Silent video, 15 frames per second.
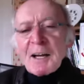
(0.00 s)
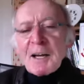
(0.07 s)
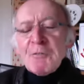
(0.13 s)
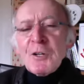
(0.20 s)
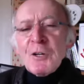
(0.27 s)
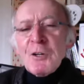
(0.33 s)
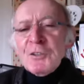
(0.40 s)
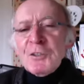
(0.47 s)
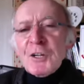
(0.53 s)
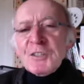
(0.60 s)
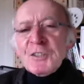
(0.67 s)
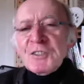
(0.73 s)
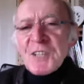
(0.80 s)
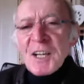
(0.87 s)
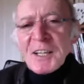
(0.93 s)
if you looked
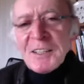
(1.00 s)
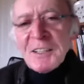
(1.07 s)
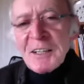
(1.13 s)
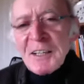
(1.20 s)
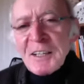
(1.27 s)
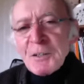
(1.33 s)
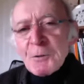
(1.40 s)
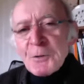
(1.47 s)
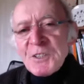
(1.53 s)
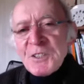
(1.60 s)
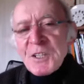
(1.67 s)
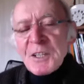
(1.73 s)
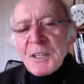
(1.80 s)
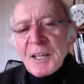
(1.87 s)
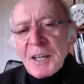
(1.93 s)
outside, you would
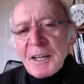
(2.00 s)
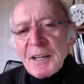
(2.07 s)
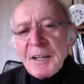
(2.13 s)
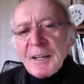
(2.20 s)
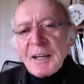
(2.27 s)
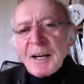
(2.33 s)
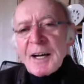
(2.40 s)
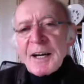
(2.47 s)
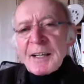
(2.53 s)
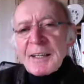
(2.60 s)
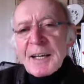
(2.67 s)
see the